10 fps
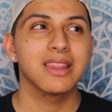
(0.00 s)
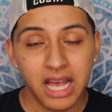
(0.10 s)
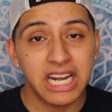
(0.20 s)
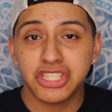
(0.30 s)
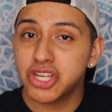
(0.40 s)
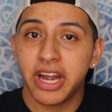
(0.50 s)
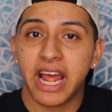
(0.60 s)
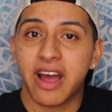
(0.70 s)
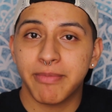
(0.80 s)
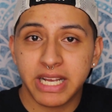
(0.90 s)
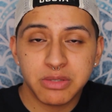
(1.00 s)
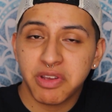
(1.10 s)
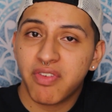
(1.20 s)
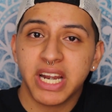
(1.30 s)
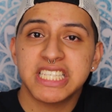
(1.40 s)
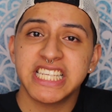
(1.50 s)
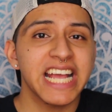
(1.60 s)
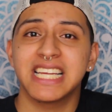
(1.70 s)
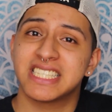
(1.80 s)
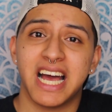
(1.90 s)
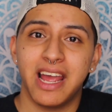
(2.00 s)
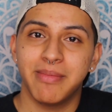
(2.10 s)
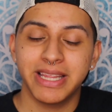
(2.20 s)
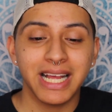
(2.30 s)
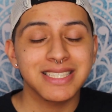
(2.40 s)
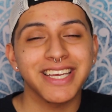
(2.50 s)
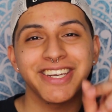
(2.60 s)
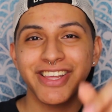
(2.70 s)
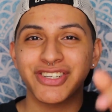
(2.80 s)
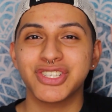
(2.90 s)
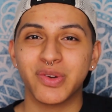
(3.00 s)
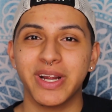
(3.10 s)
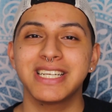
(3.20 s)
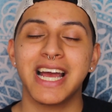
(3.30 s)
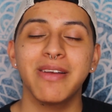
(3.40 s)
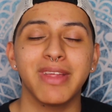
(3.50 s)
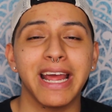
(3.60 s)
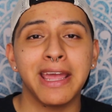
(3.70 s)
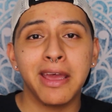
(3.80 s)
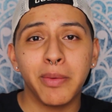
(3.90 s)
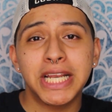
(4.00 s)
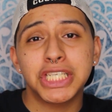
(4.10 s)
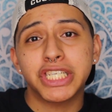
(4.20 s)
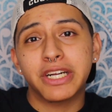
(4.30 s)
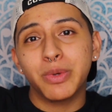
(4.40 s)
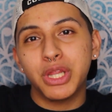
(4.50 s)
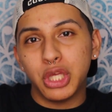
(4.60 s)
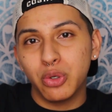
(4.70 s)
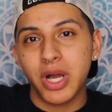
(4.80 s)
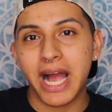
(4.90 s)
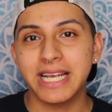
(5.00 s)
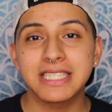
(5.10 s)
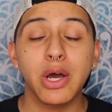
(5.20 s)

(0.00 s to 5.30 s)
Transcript: And I shouldn't have, because we fought a second time, and that's another story time that I can't wait to share with you guys.